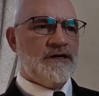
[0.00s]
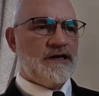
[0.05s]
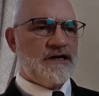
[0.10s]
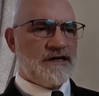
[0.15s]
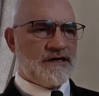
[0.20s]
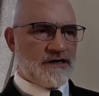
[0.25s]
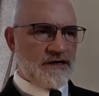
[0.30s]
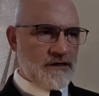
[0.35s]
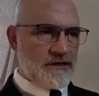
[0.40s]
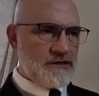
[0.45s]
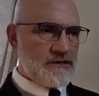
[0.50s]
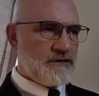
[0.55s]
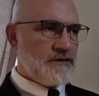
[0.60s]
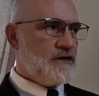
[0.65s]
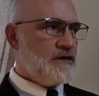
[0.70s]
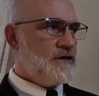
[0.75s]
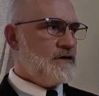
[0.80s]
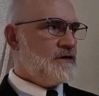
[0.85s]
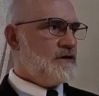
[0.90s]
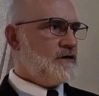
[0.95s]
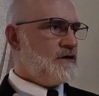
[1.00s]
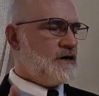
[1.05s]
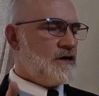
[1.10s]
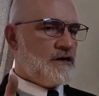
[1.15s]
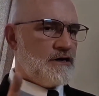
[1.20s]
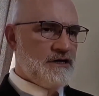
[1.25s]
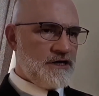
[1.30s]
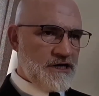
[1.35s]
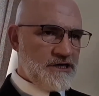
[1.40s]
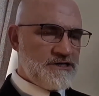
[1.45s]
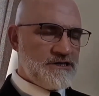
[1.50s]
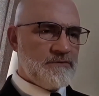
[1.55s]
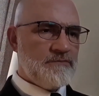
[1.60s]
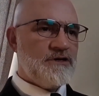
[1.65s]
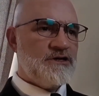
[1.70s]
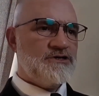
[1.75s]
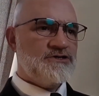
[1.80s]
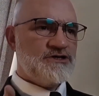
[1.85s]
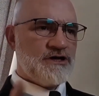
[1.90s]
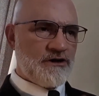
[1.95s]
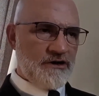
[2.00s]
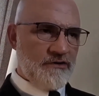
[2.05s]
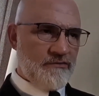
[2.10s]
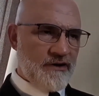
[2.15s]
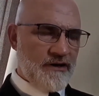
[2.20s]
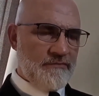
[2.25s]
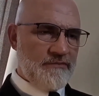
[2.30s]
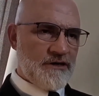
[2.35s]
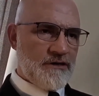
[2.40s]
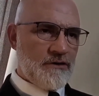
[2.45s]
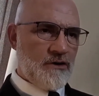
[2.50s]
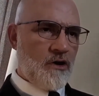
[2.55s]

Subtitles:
Iran, Egypt, Saudi Arabia,